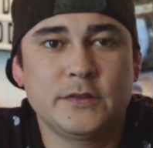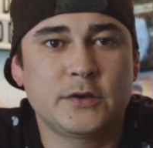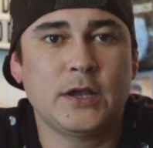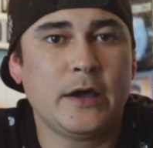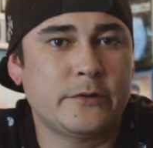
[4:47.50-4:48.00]

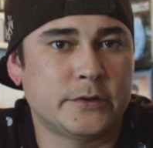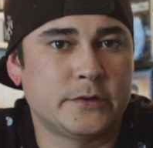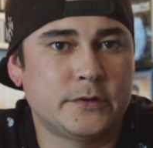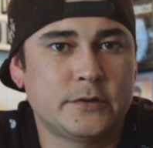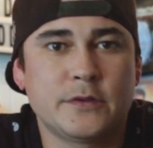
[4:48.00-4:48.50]
they're louder.
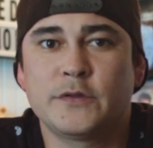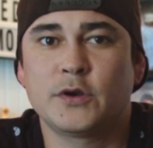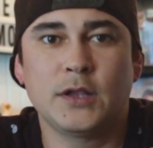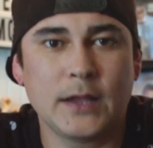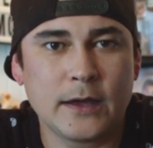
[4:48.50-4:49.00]

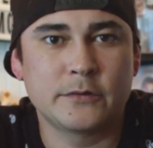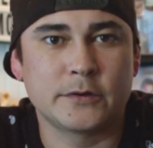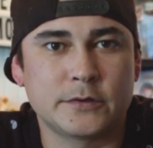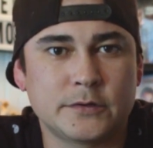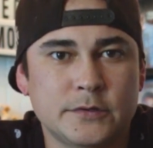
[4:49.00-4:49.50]

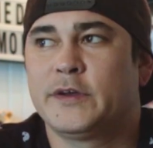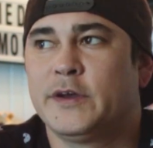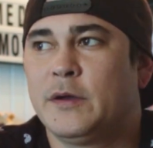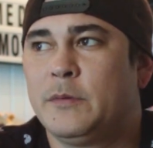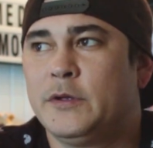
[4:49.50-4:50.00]

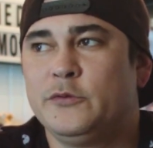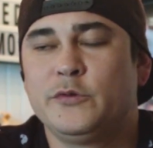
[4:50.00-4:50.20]
I mean,